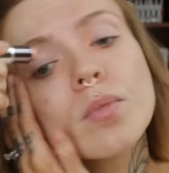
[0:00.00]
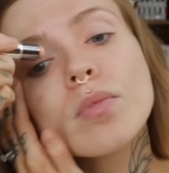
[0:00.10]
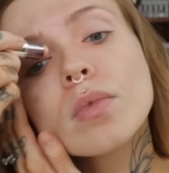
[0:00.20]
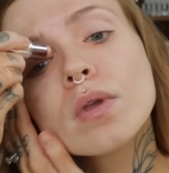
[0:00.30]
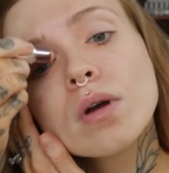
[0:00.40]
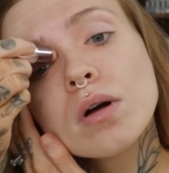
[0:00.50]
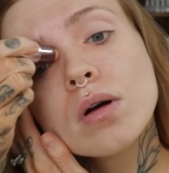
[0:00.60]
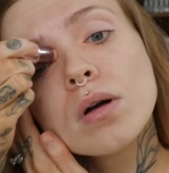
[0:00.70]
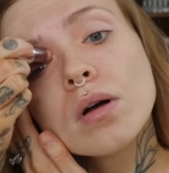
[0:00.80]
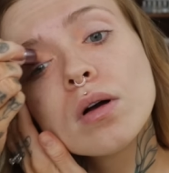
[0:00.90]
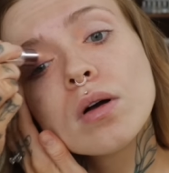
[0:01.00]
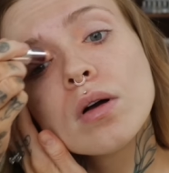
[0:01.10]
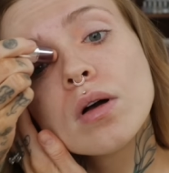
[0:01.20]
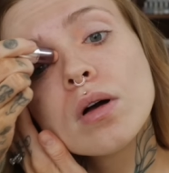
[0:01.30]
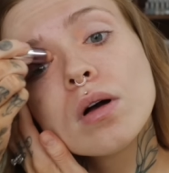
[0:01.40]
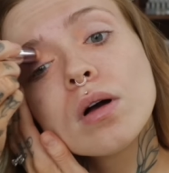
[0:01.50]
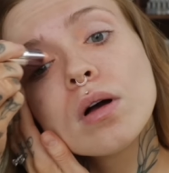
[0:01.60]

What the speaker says: Nobody speaks.